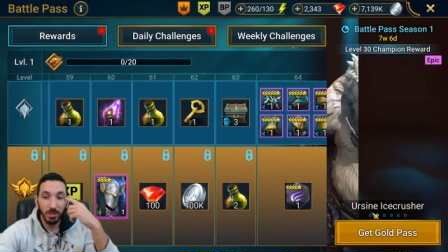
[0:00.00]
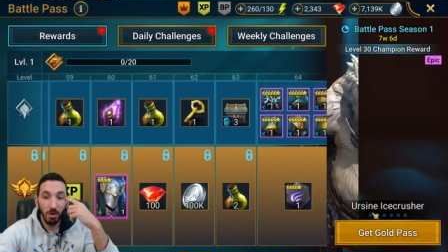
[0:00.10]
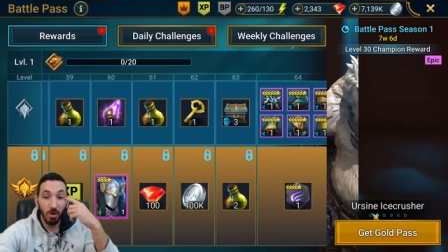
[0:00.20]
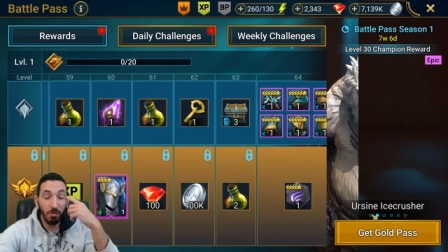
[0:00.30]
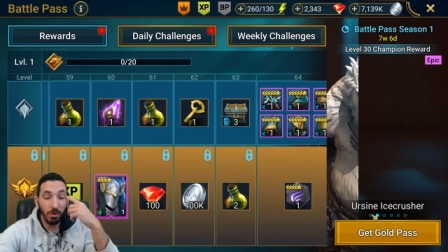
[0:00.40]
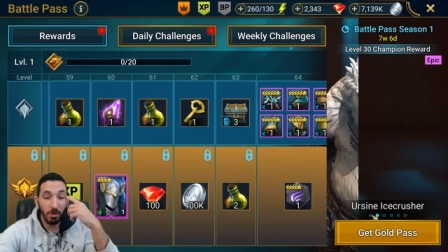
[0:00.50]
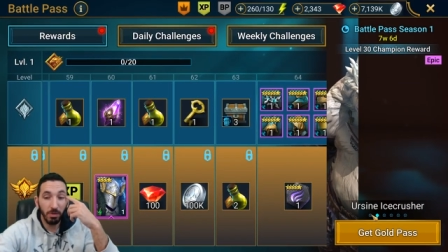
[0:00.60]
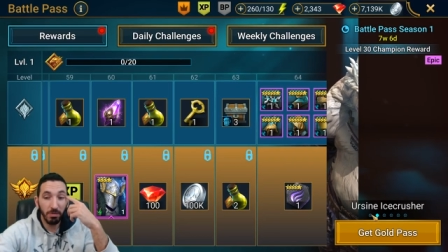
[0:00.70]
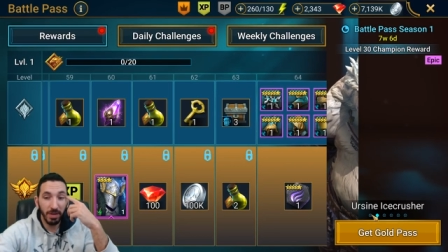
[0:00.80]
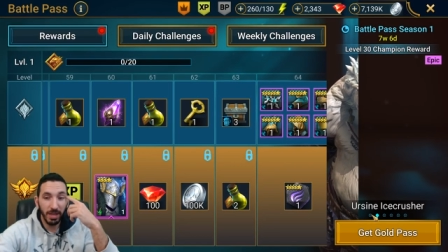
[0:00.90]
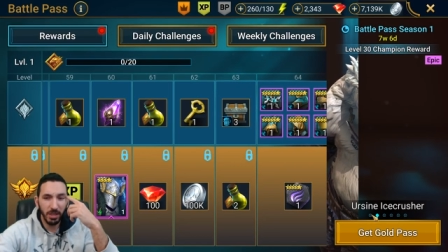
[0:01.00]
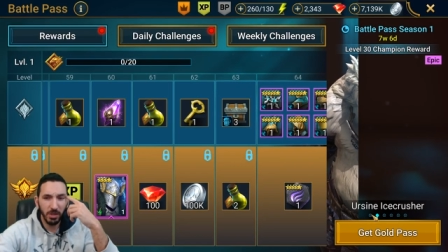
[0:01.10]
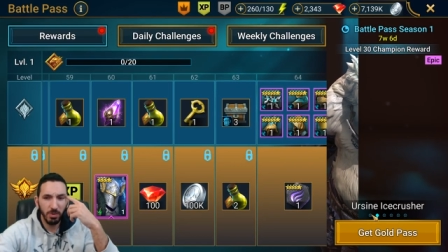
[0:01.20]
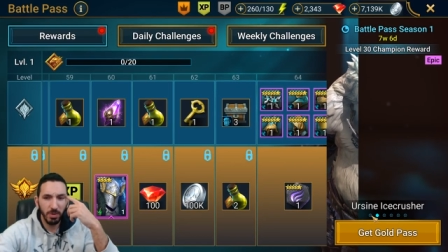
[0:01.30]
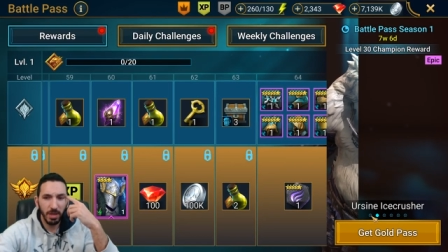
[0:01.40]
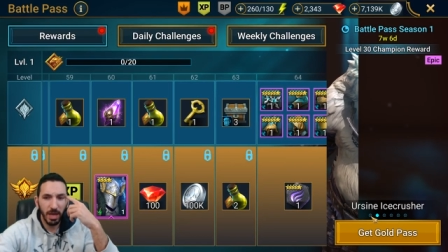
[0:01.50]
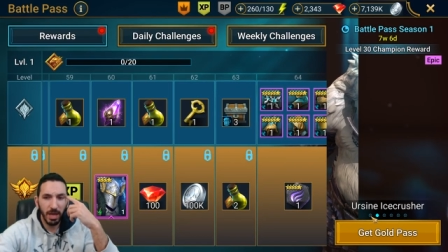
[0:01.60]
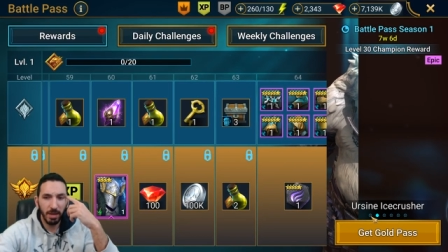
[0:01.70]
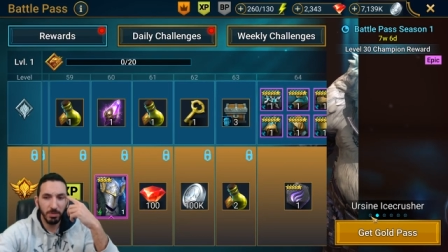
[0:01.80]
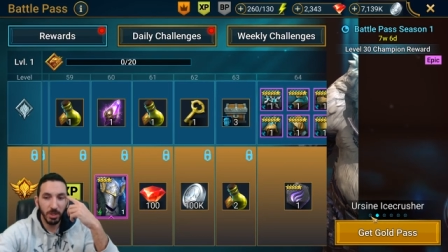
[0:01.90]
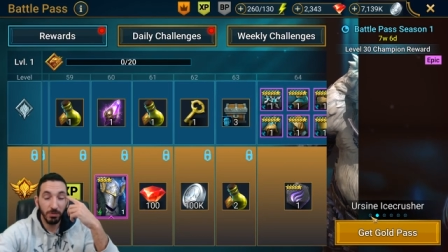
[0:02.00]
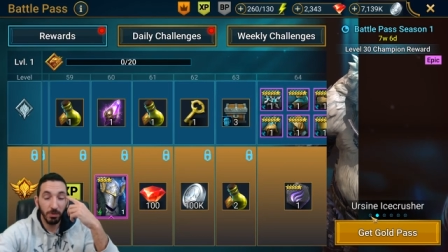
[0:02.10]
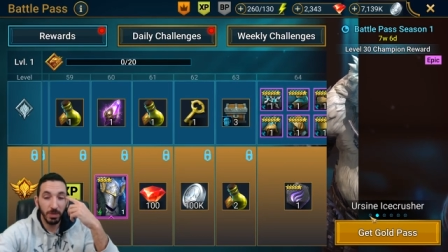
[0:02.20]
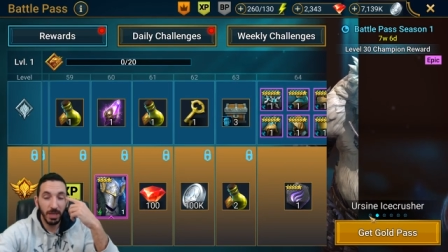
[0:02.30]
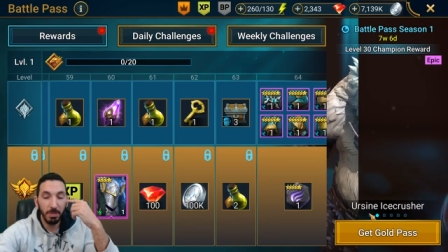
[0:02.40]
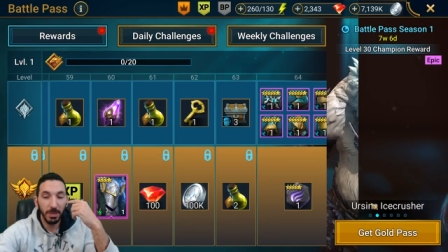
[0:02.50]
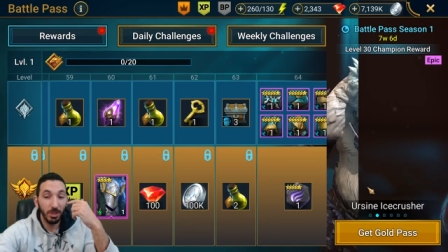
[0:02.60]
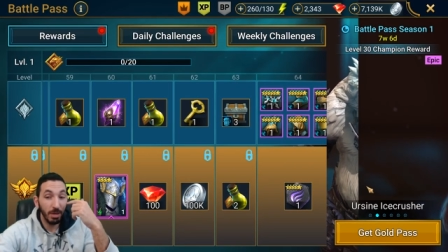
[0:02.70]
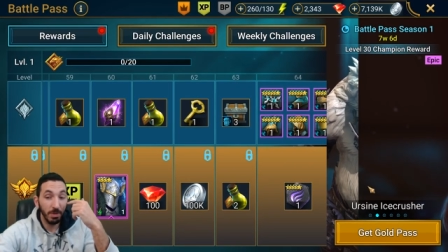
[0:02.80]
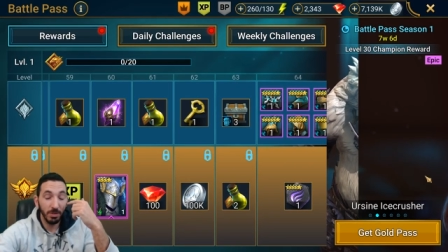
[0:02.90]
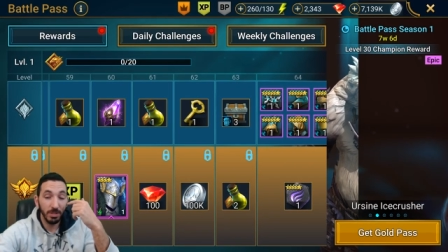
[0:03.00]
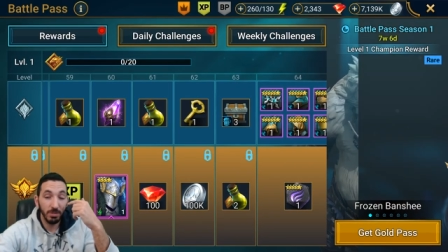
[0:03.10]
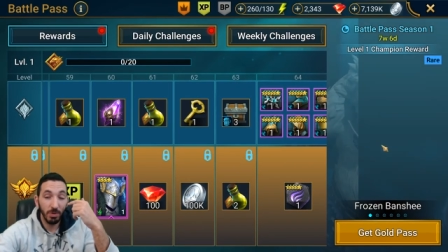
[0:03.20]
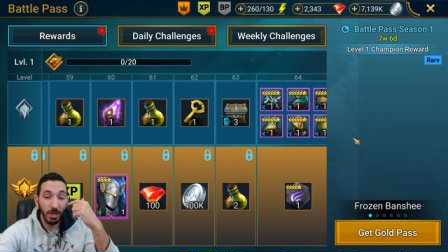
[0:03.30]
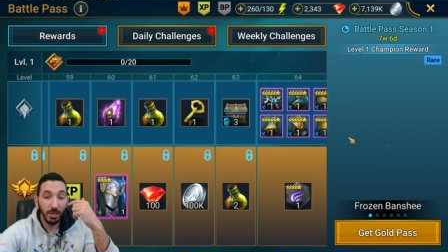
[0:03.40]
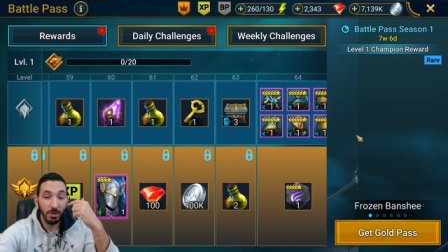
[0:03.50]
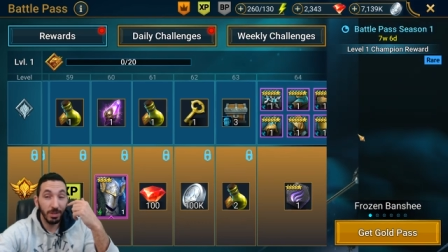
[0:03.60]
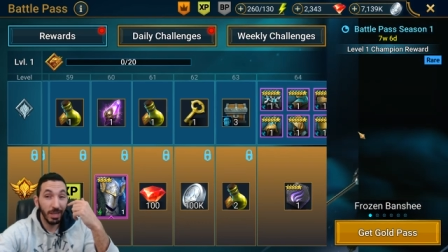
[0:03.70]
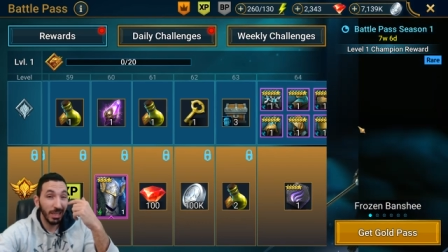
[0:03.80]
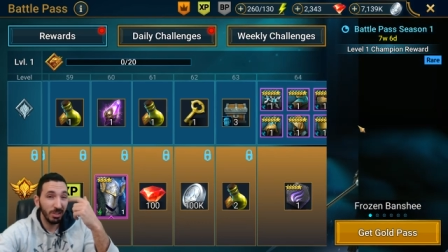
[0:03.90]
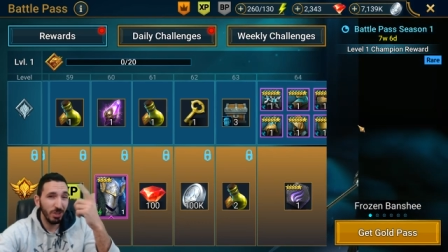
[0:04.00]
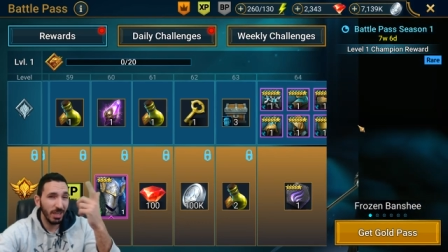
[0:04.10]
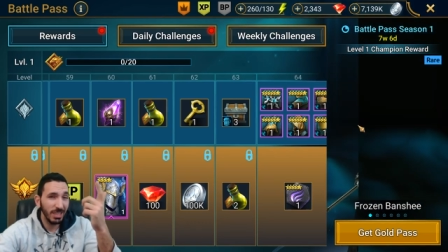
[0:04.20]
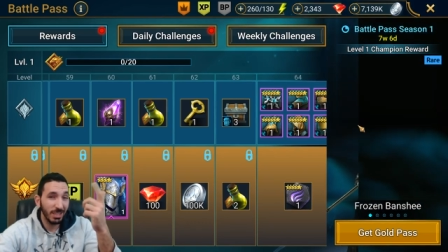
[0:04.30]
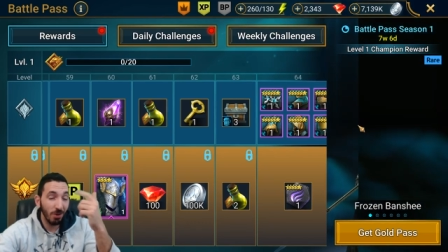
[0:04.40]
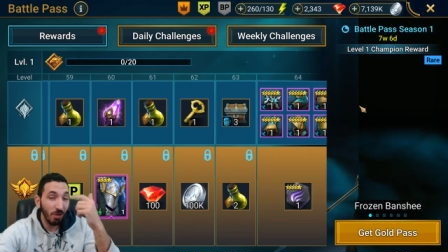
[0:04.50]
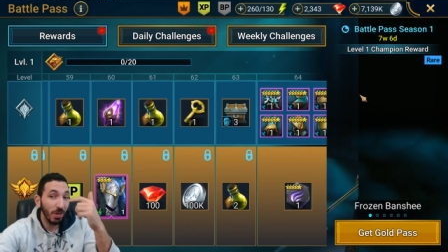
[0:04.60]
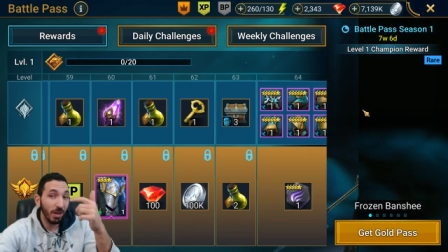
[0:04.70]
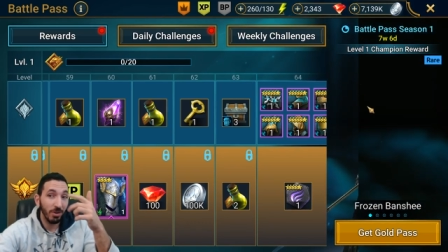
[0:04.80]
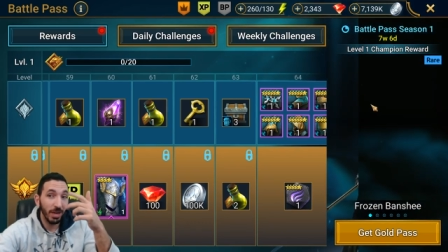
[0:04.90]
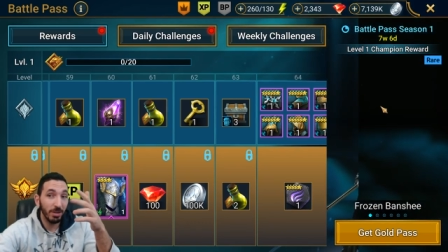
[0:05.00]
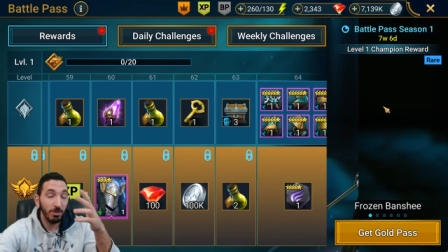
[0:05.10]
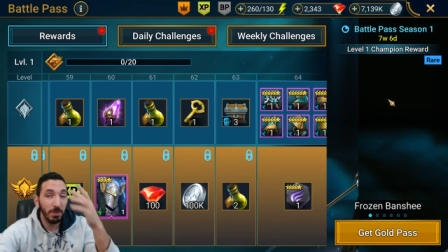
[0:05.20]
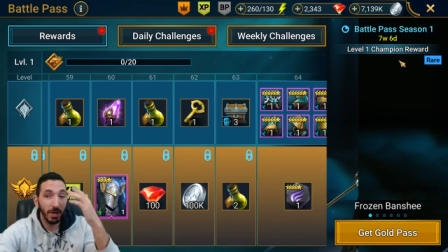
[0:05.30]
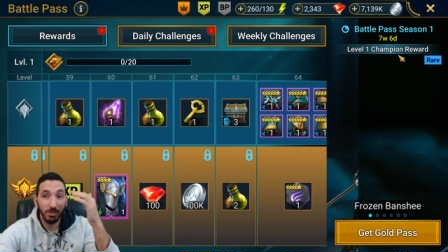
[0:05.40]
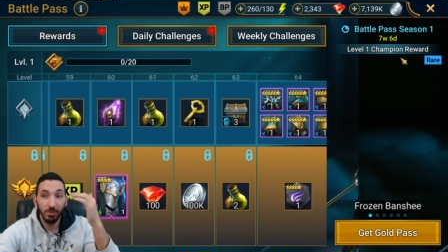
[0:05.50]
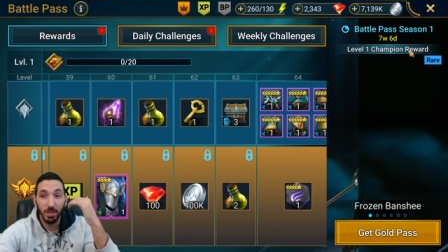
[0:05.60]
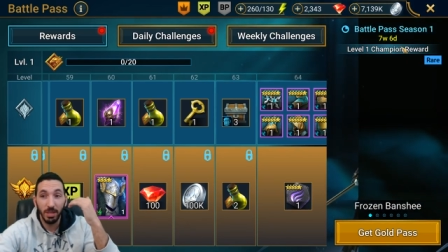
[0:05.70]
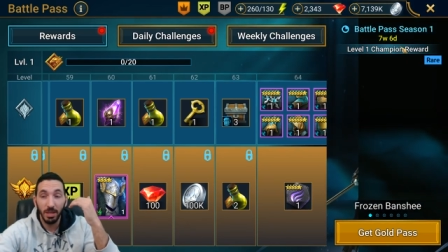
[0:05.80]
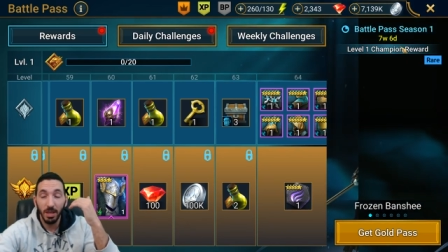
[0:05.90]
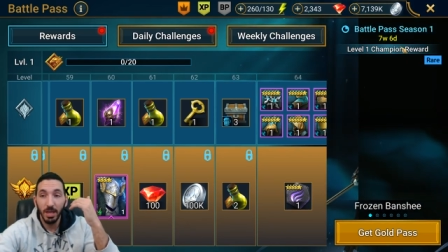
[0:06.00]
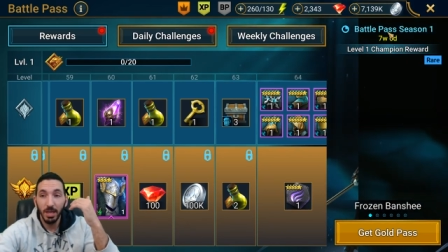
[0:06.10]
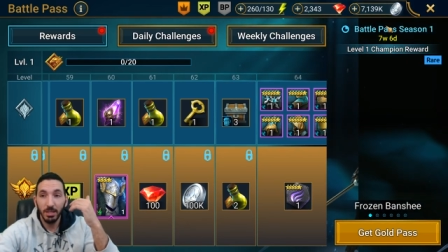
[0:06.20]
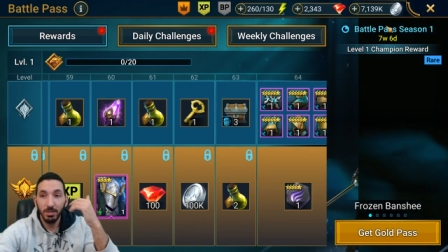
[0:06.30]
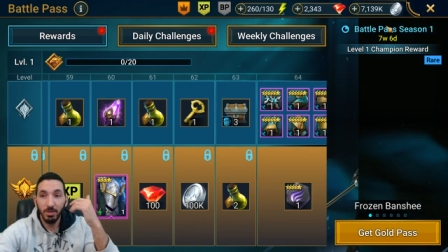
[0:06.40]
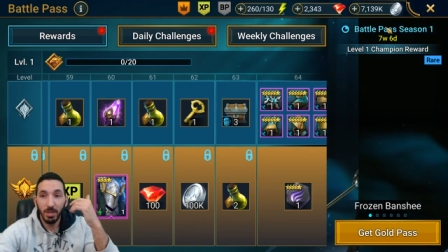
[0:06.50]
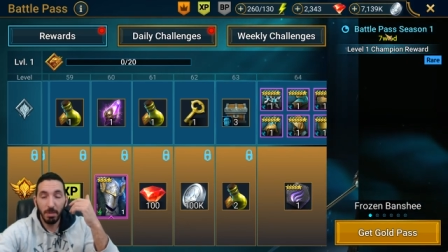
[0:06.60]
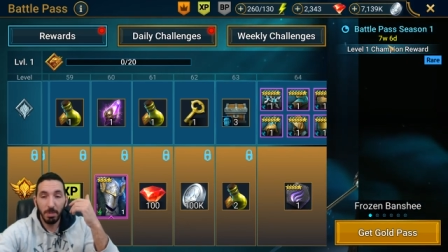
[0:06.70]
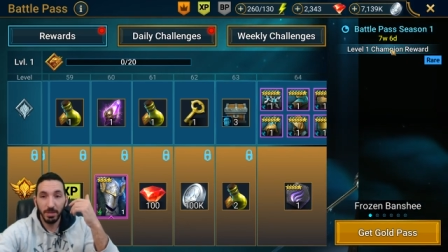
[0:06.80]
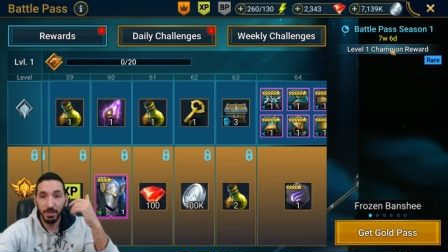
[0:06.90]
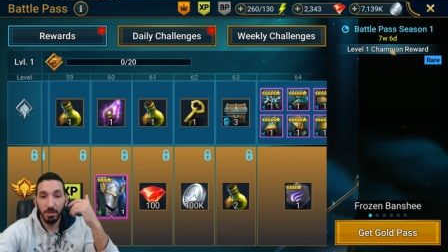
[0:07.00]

So overall, the value just from the epic champions is really good. The legendary is not that great compared to the epics.